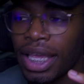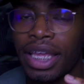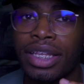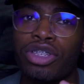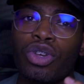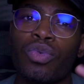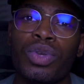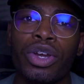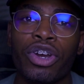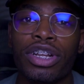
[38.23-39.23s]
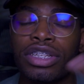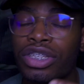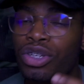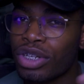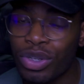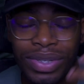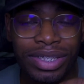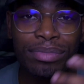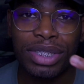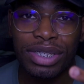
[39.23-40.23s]
and so we are going to start doing
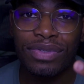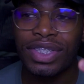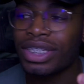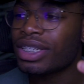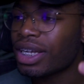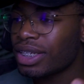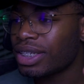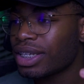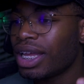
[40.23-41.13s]
some CVE hunting